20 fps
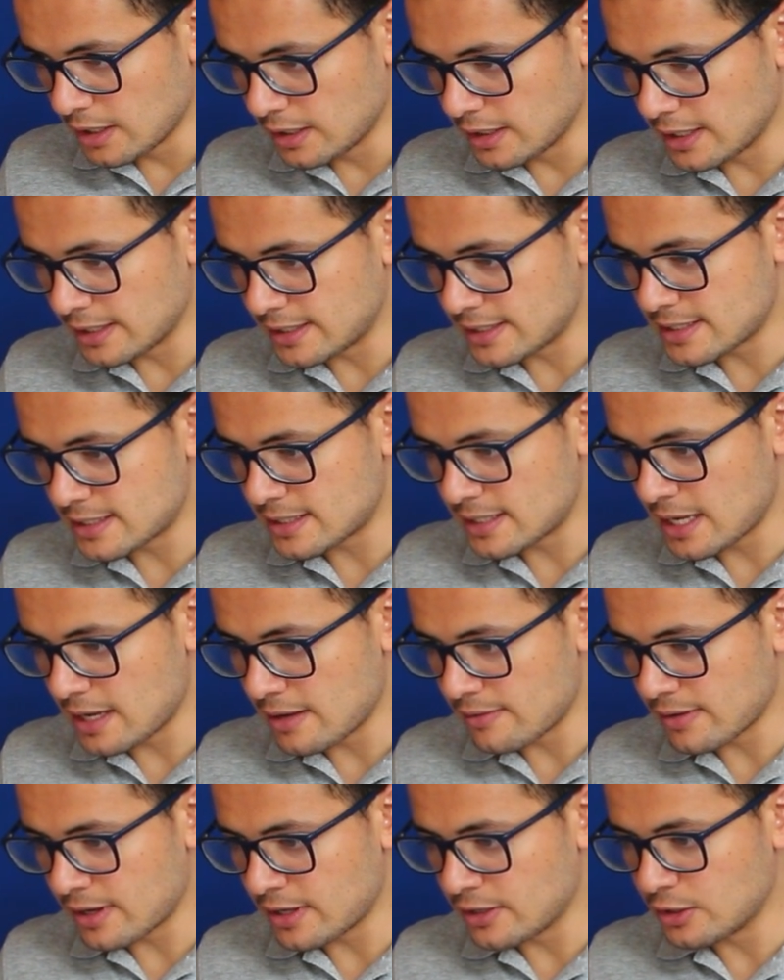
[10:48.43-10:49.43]
Let's
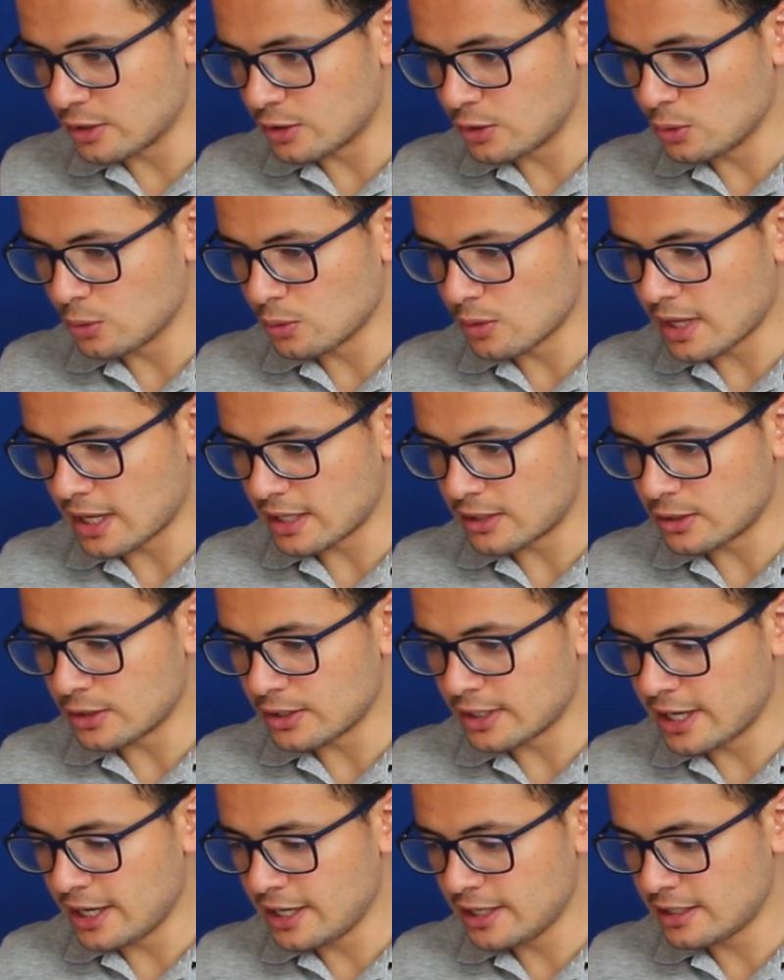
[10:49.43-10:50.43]
save and queue that
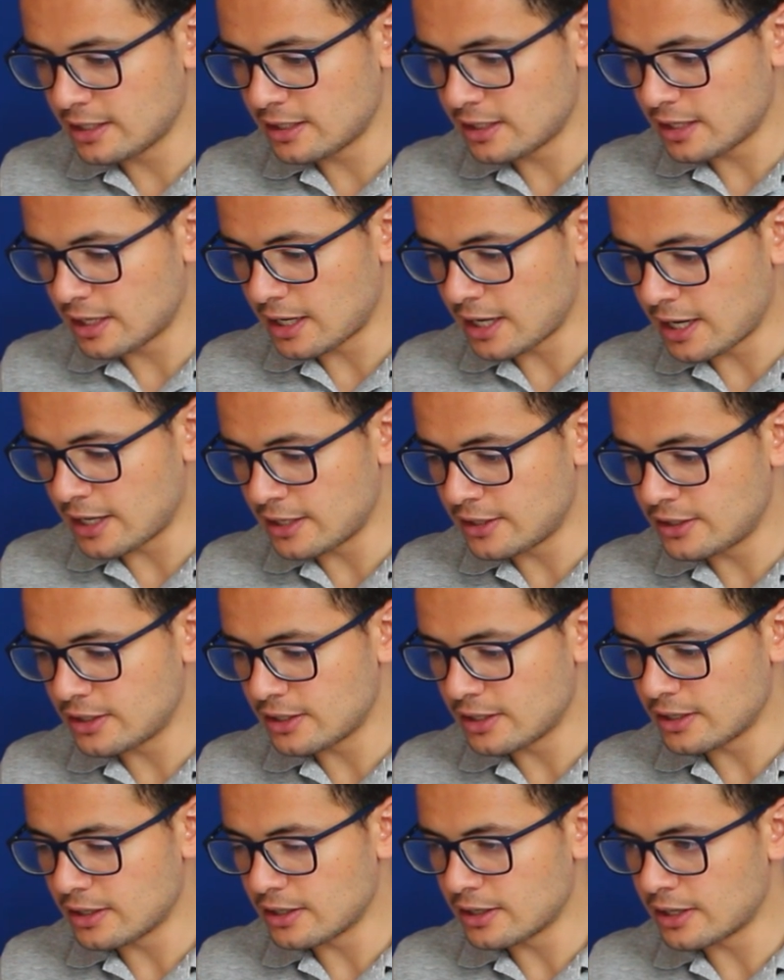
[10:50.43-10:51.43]
again
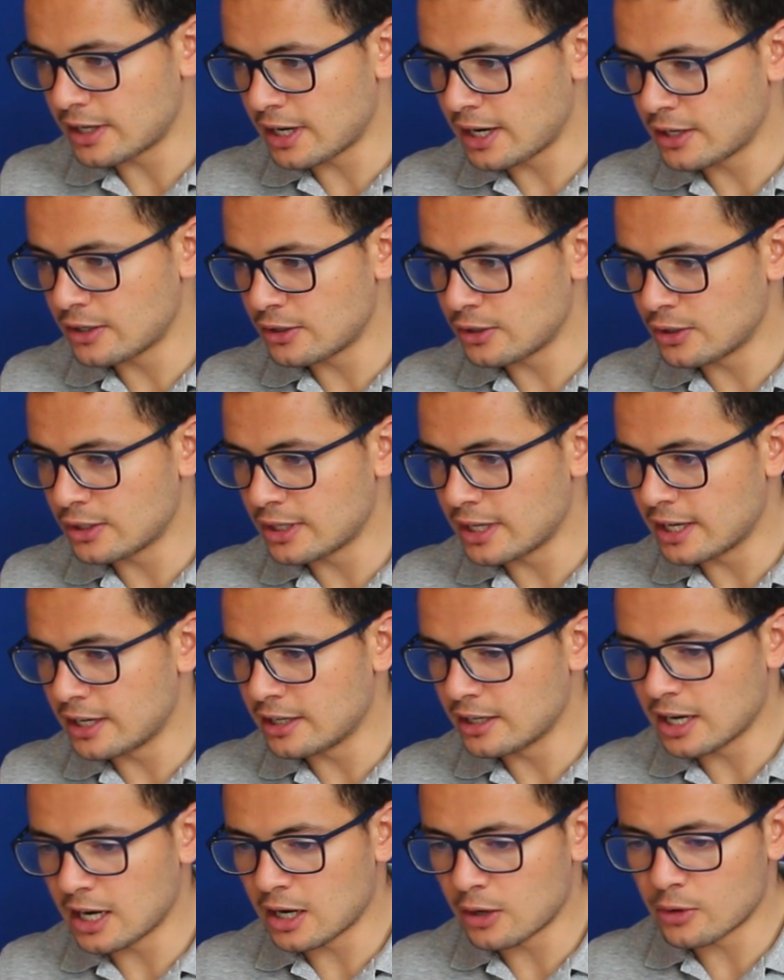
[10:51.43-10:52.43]
and run
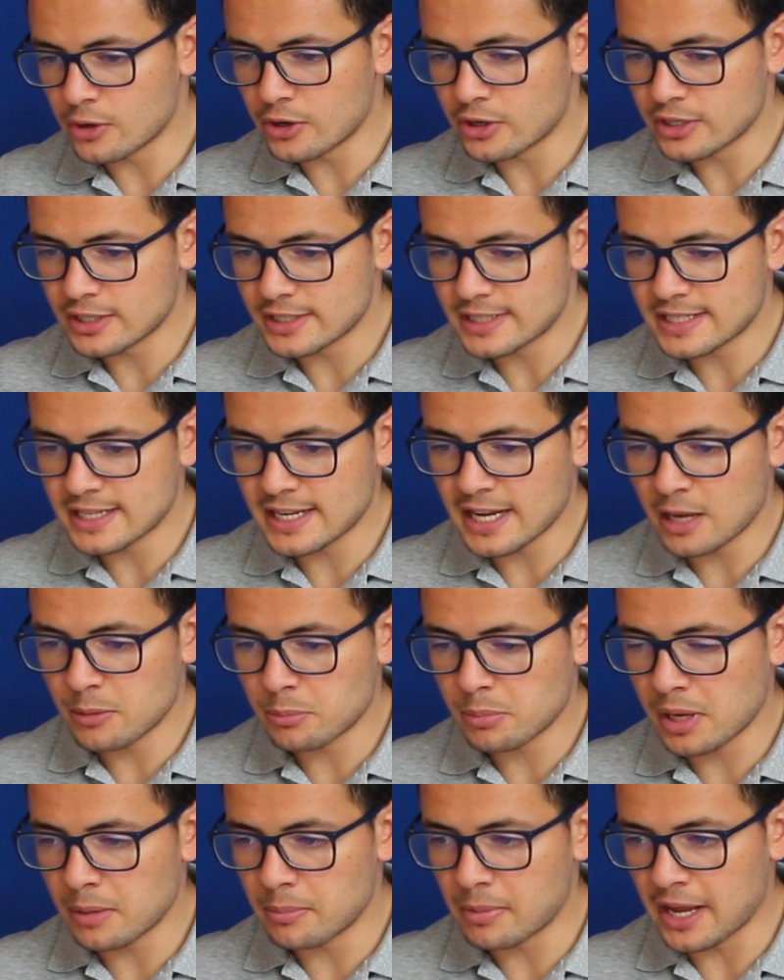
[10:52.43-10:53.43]
again our
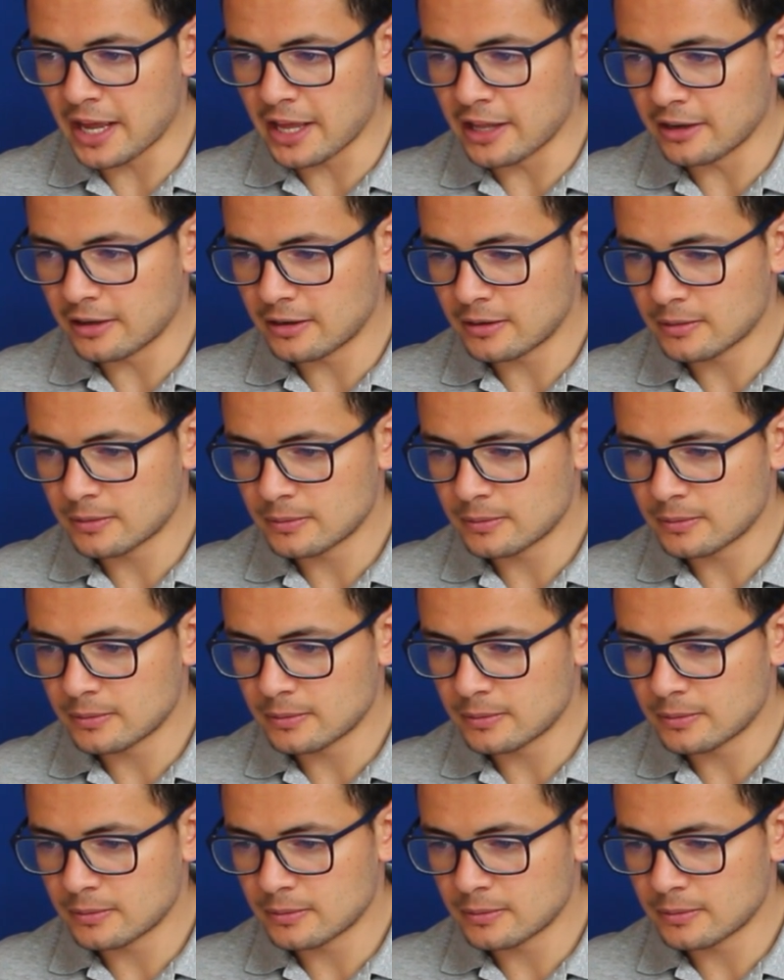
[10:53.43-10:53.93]
CI pipeline.